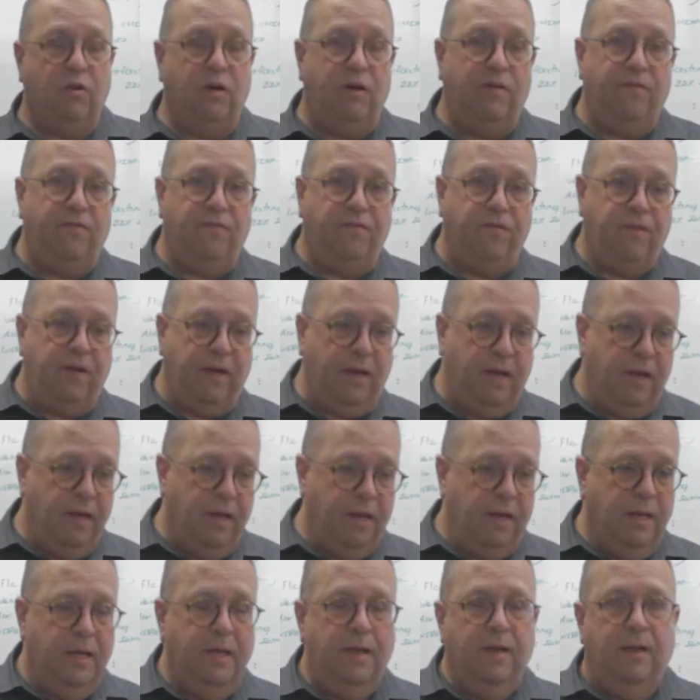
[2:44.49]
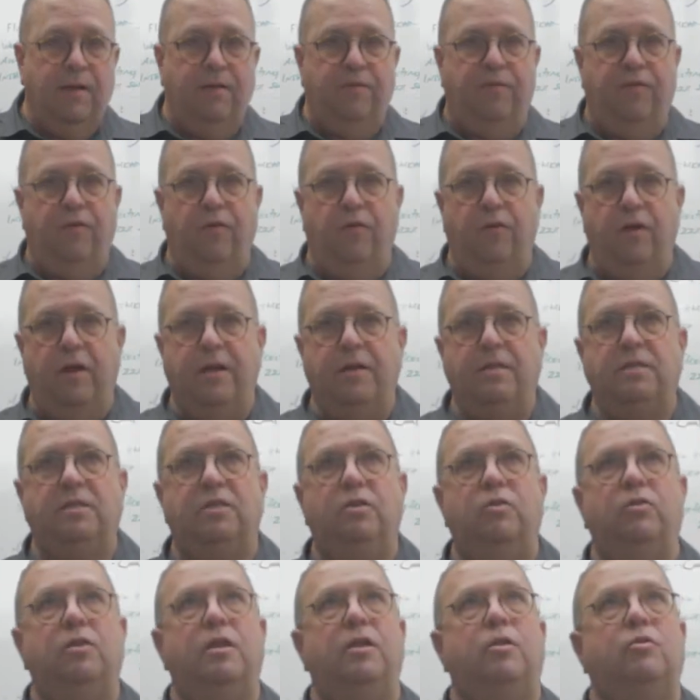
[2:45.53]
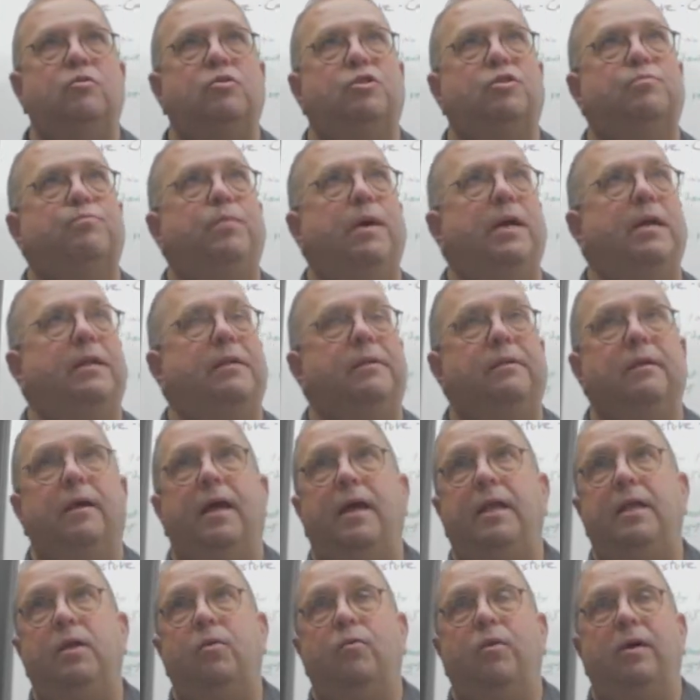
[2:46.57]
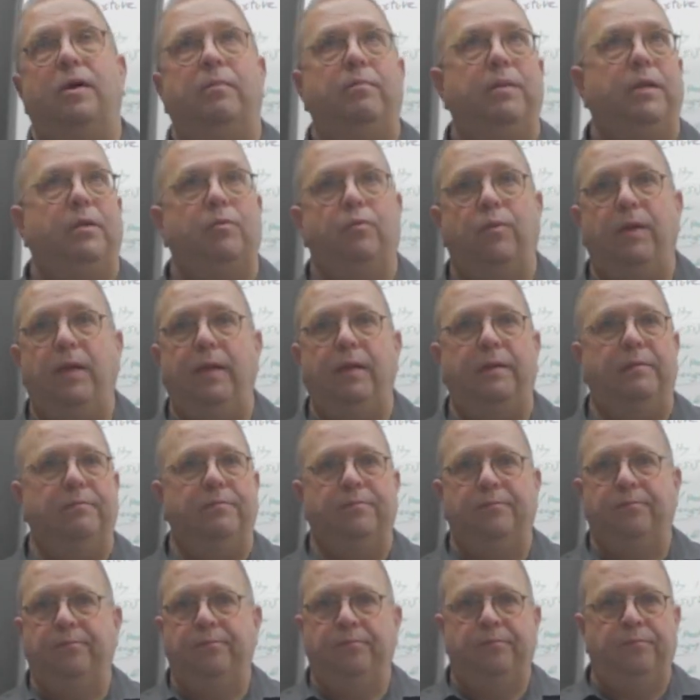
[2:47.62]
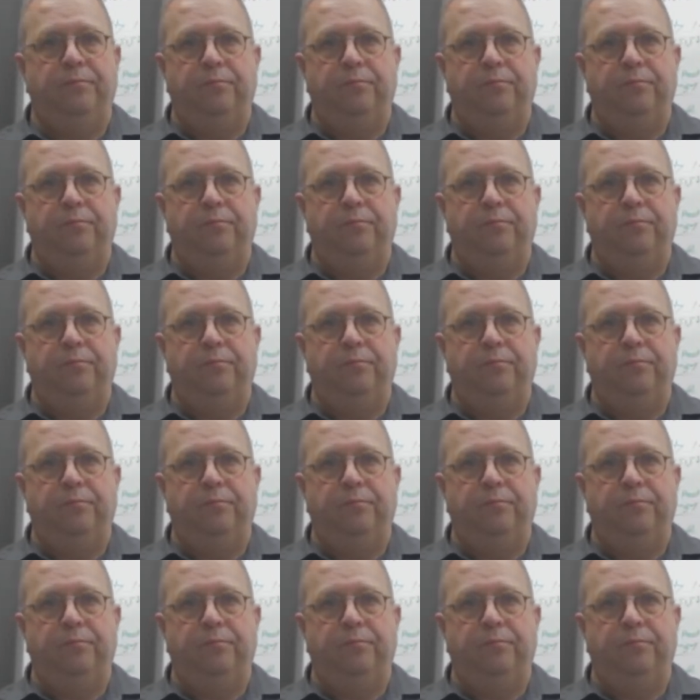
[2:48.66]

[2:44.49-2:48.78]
So every few years you need to spend anywhere between